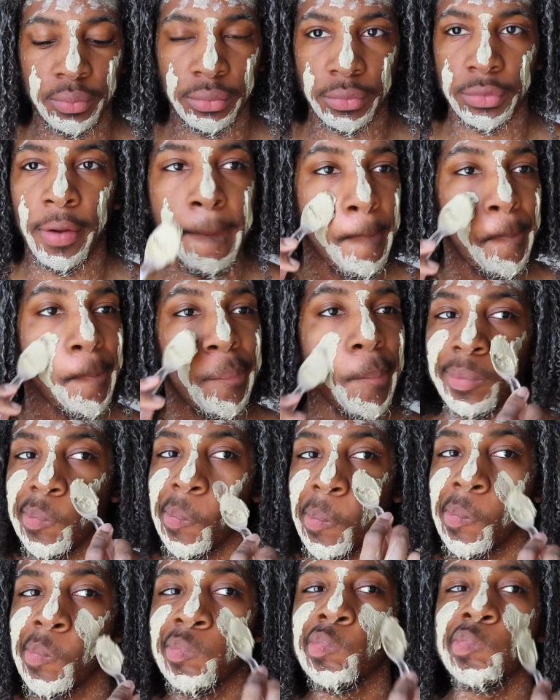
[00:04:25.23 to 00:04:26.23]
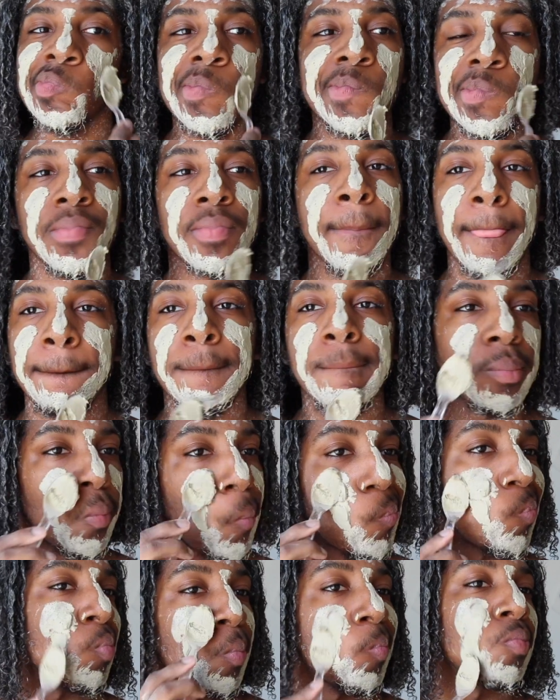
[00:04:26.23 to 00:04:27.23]
The back of the spoon works pretty
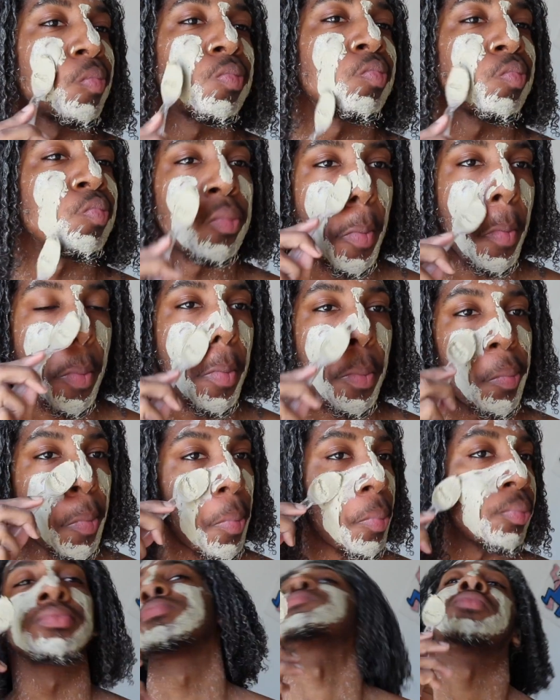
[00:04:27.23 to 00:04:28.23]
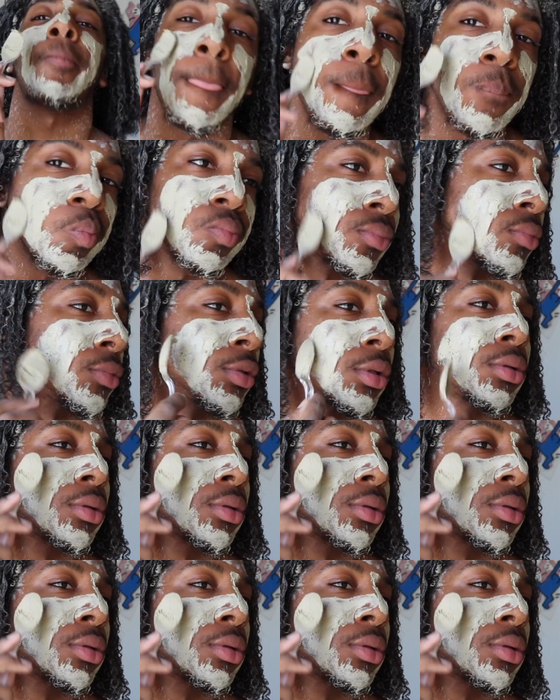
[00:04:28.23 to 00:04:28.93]
fine. And just apply it everywhere. This